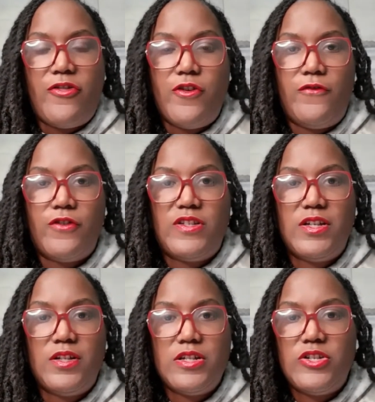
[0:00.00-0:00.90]

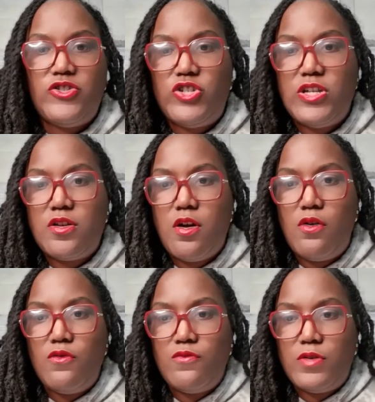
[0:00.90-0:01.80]

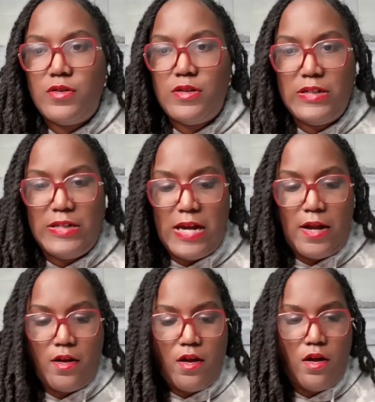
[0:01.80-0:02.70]

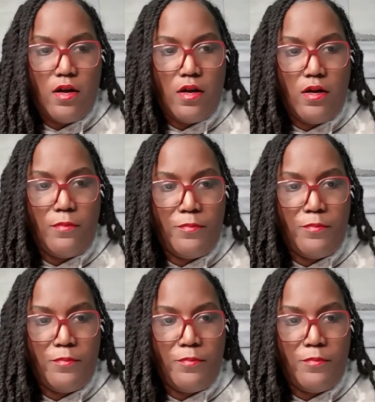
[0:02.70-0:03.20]
thefertilitycheatcode.com.